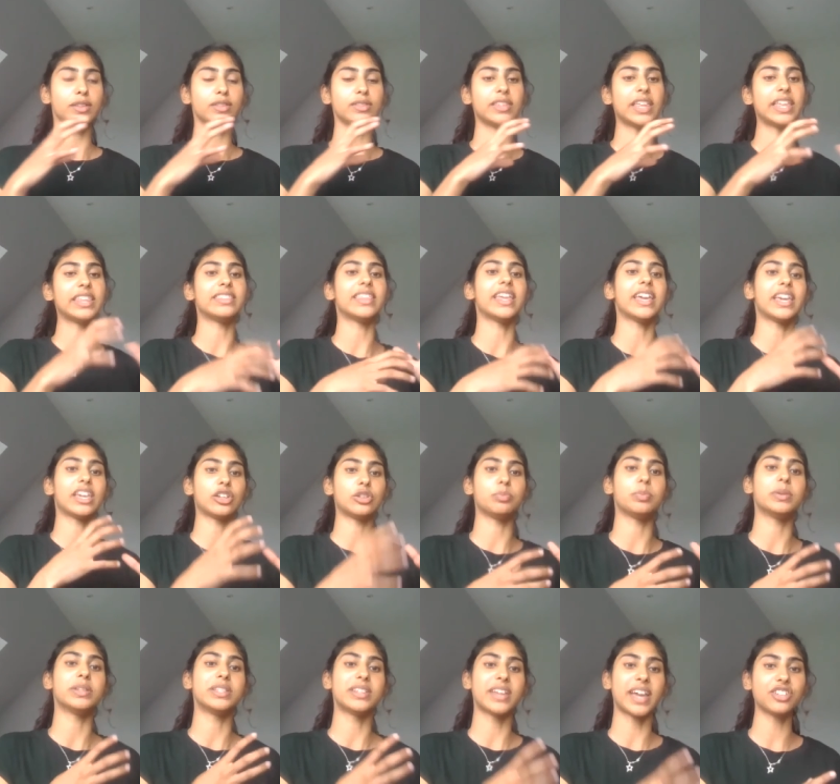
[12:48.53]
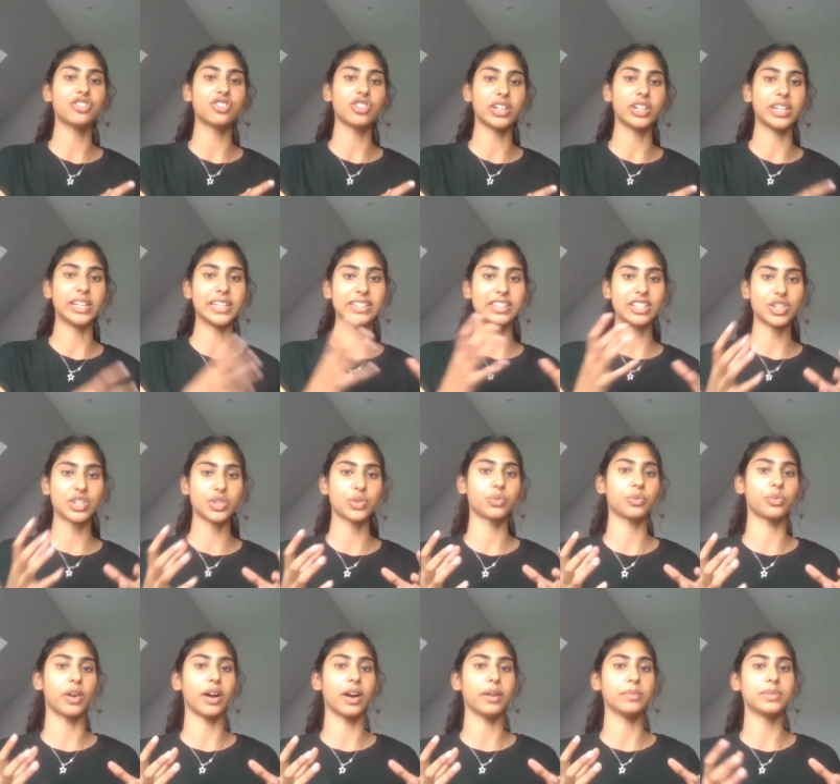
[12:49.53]
they, they could potentially
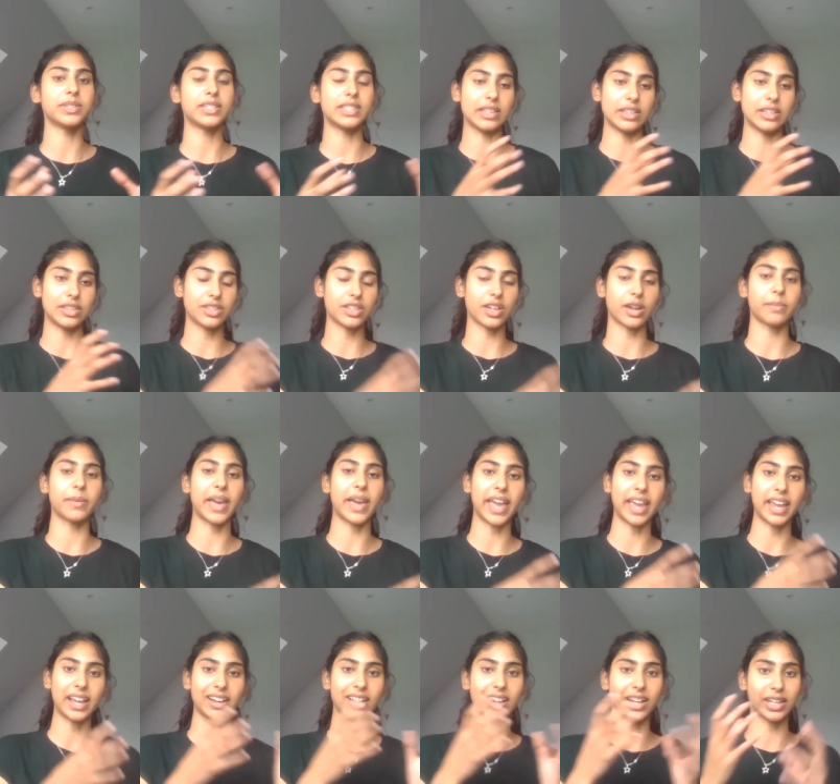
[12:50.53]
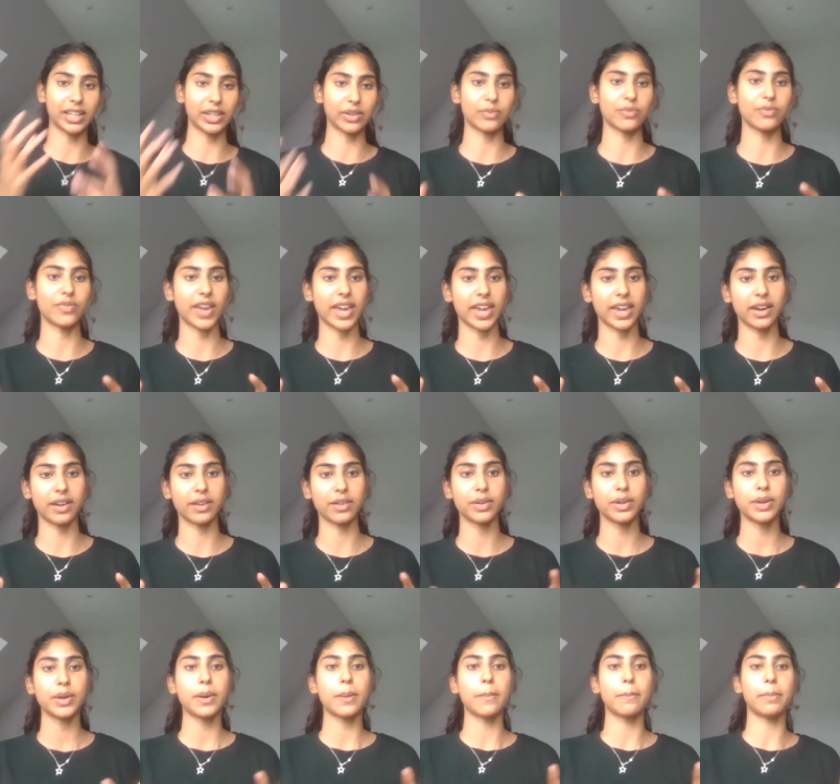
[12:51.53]
disrupt the thermohaline conveyor
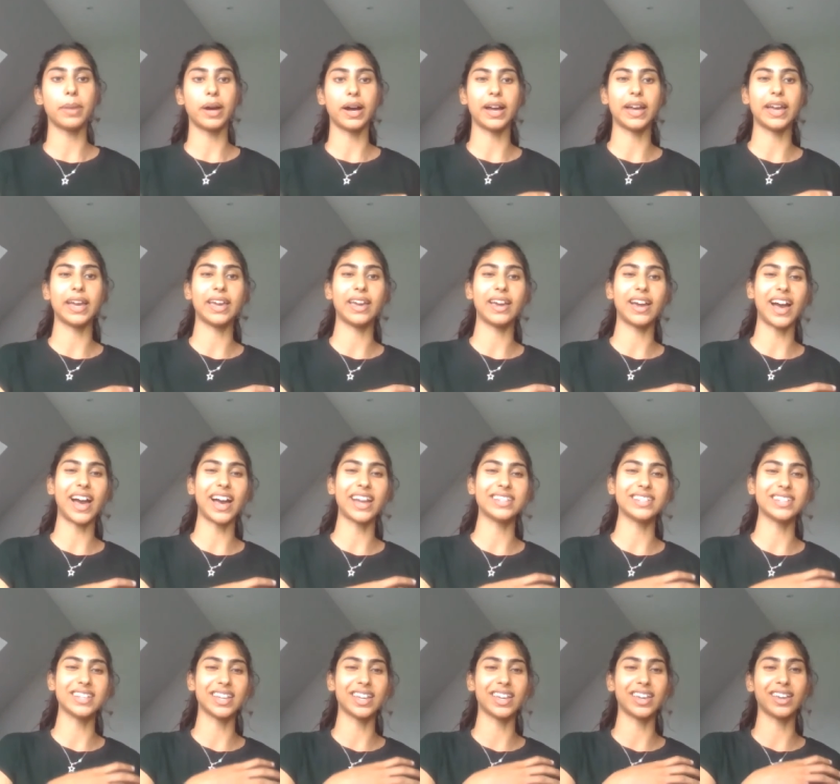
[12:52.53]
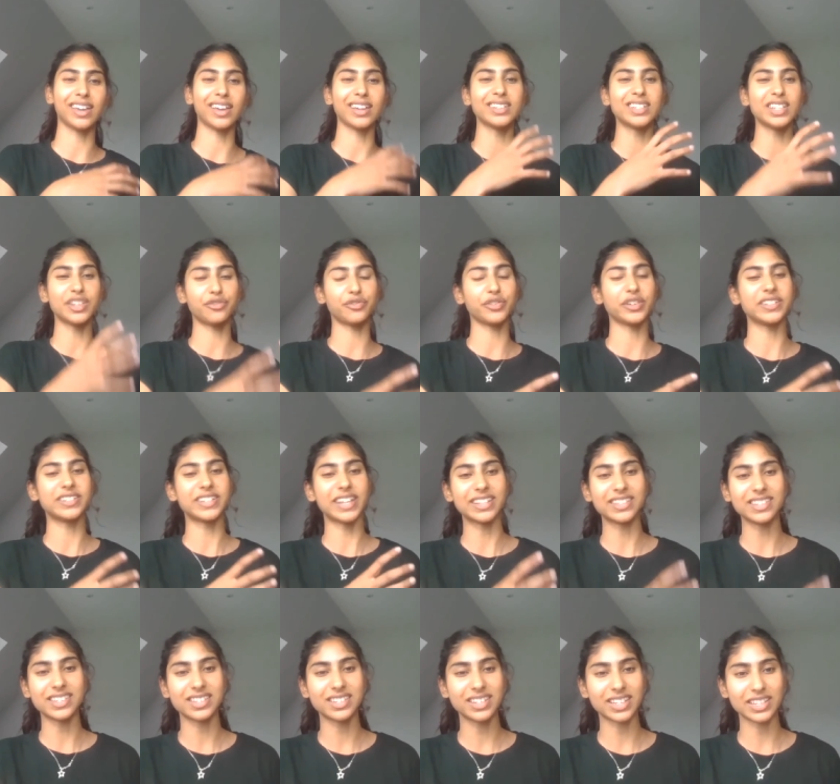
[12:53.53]
by adding different
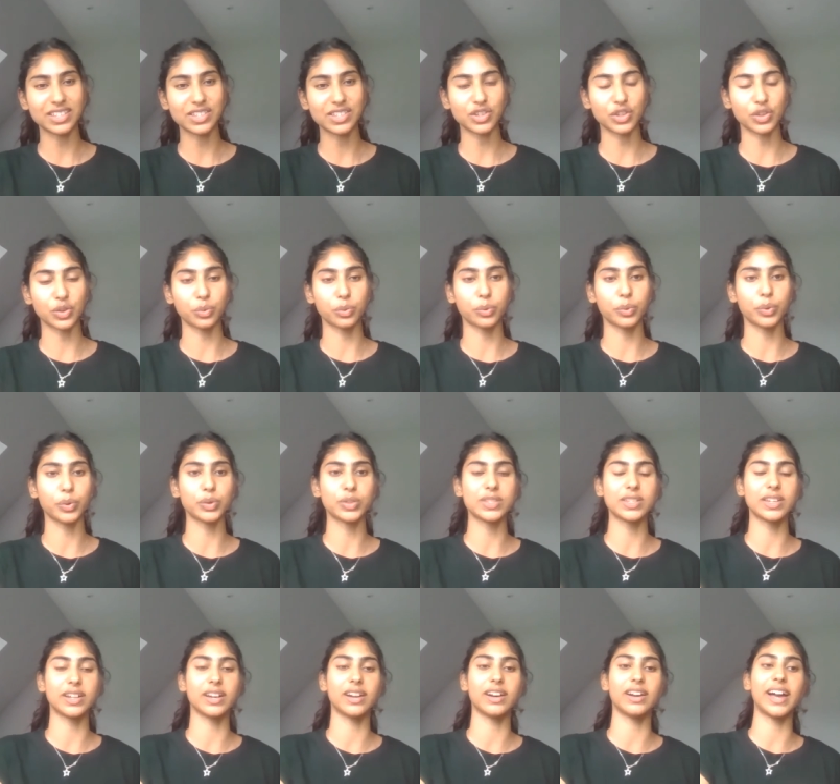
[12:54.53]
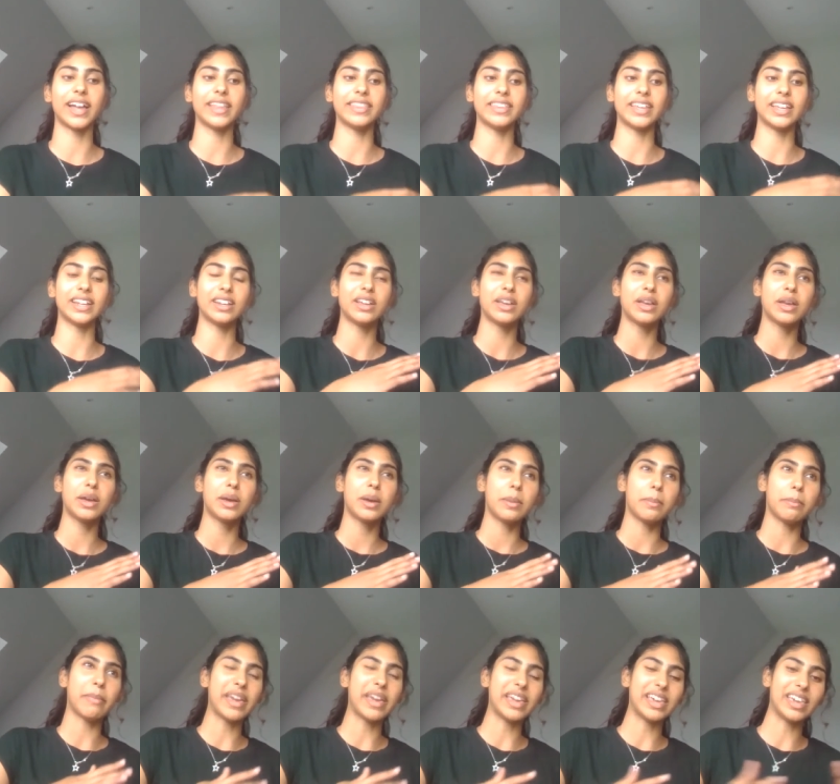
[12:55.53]
densities to the water and then
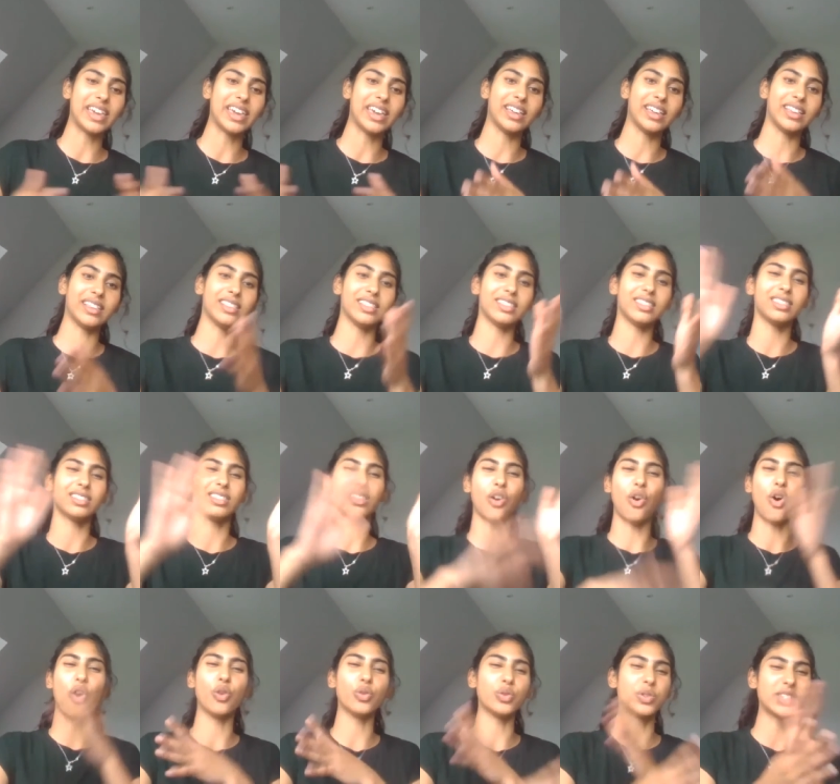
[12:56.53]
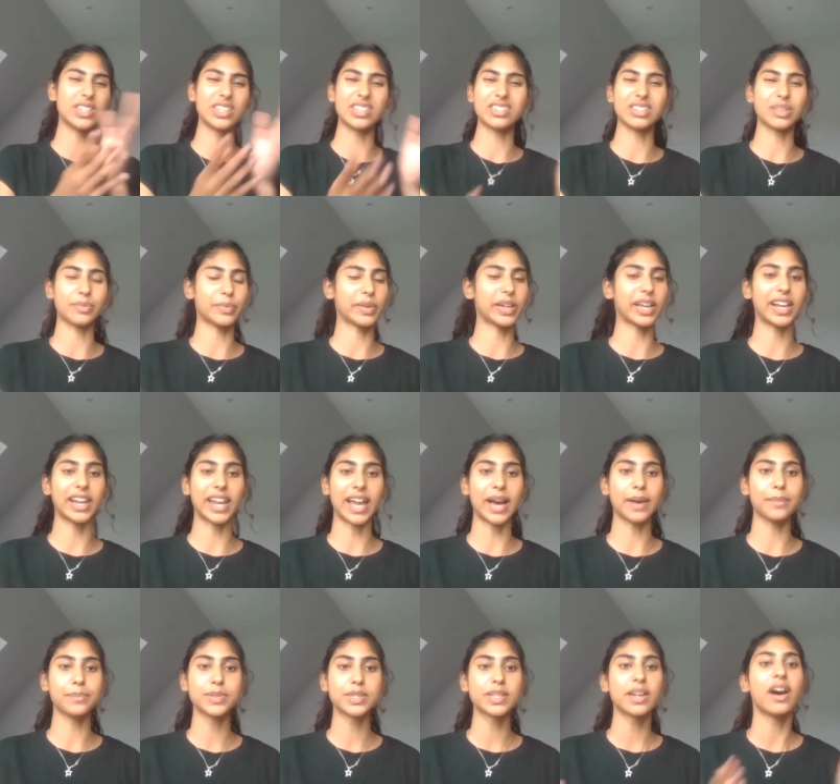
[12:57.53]
making the whole system
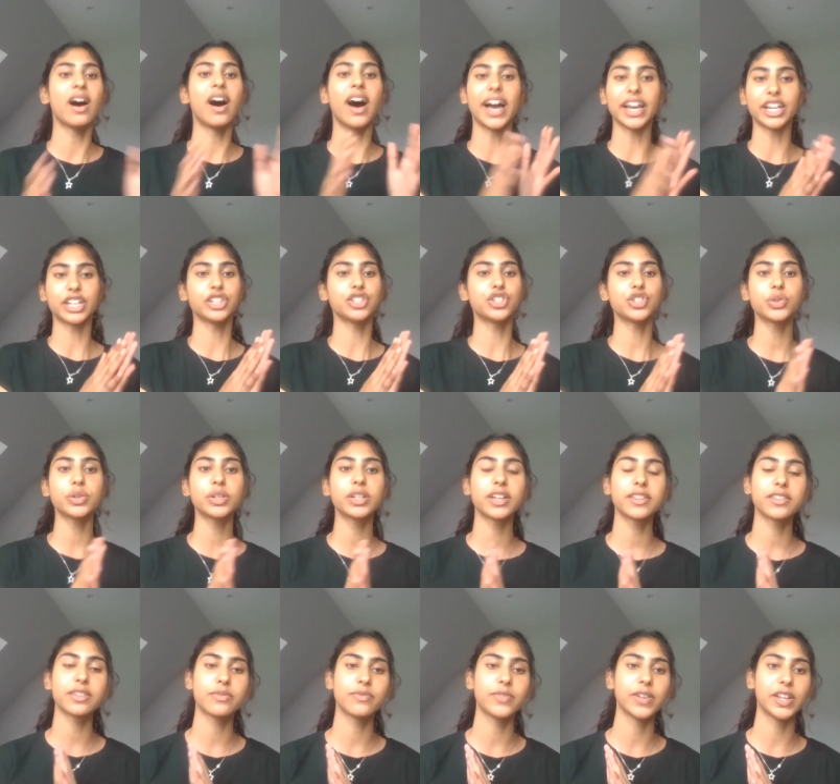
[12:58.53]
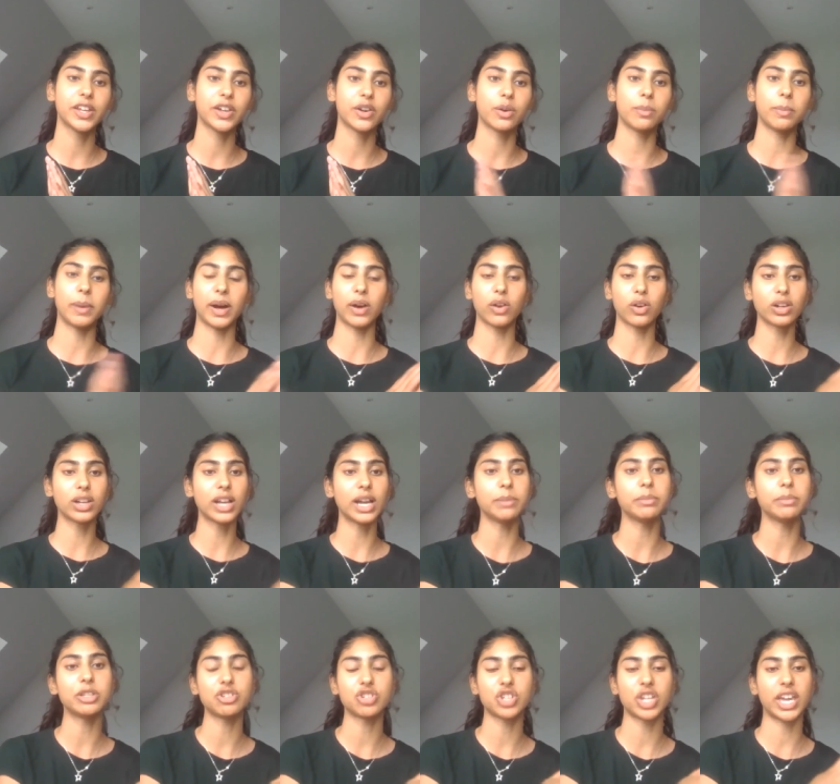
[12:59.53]
collapse. I can do another video about
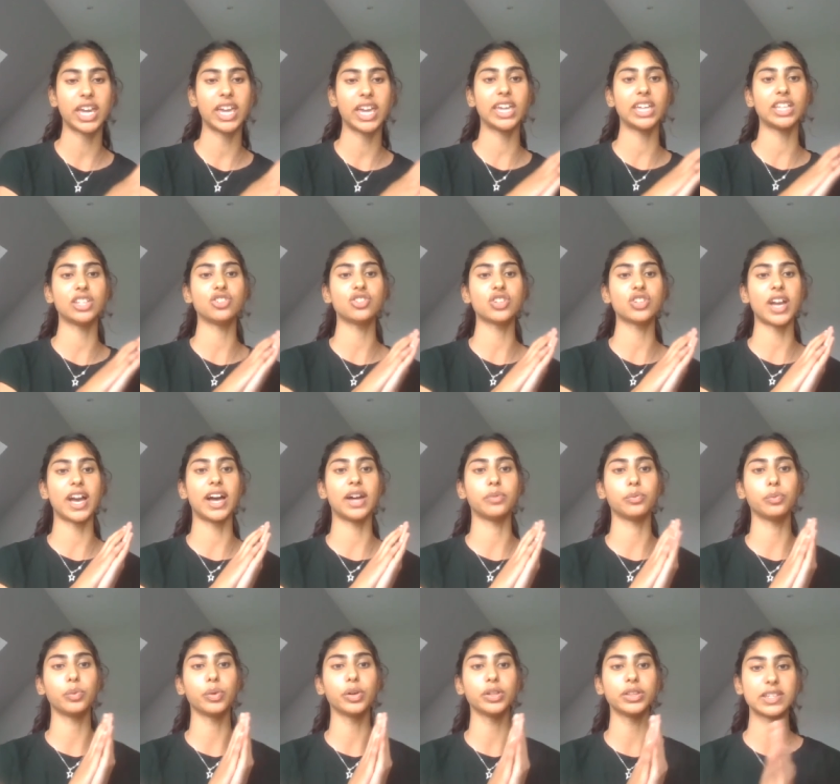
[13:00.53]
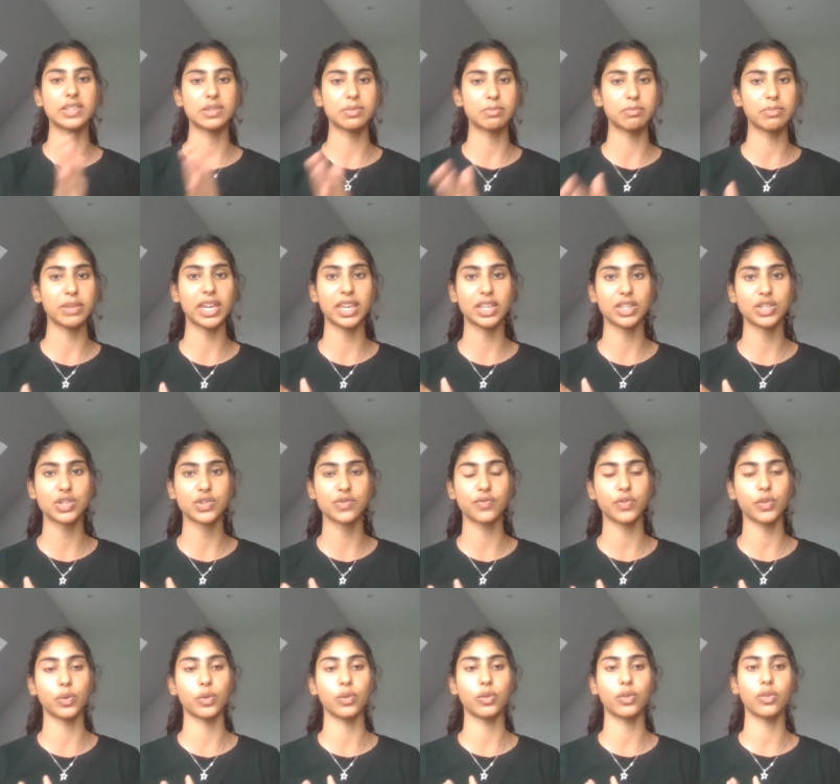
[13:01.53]
climate change and what this means
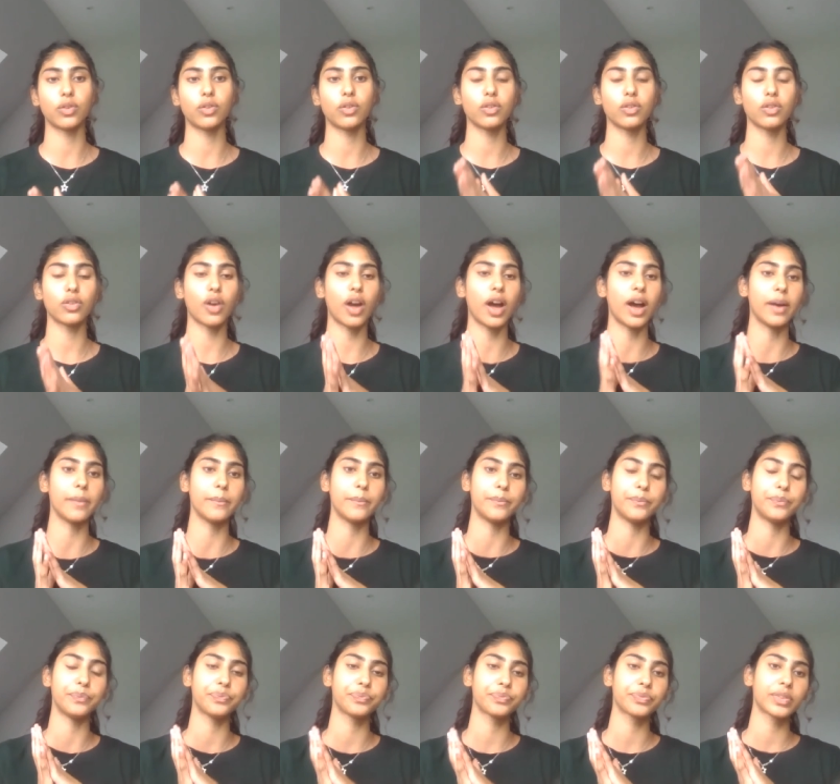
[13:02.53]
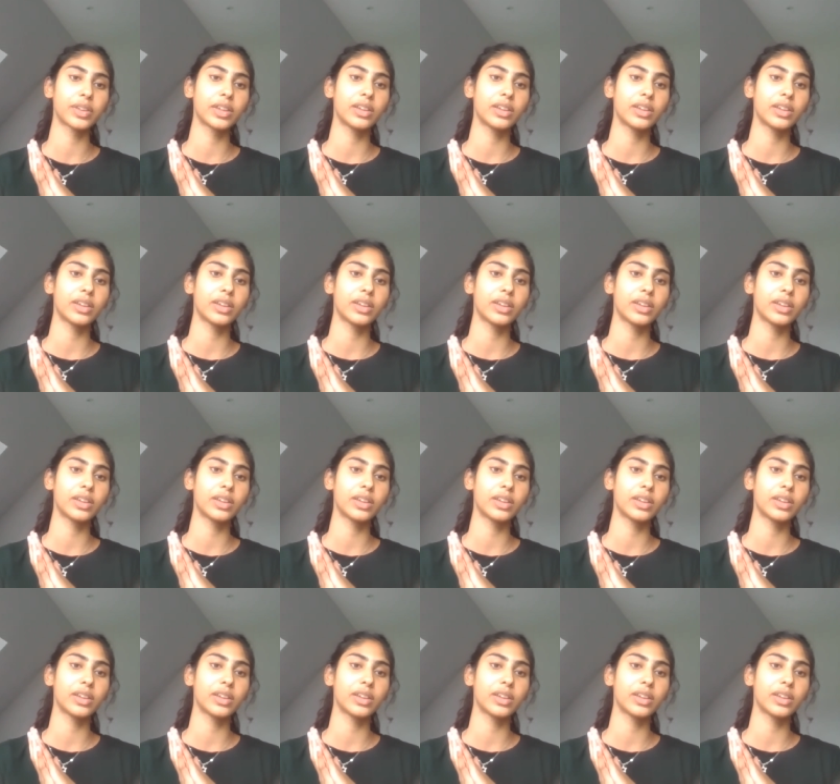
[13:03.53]
for um,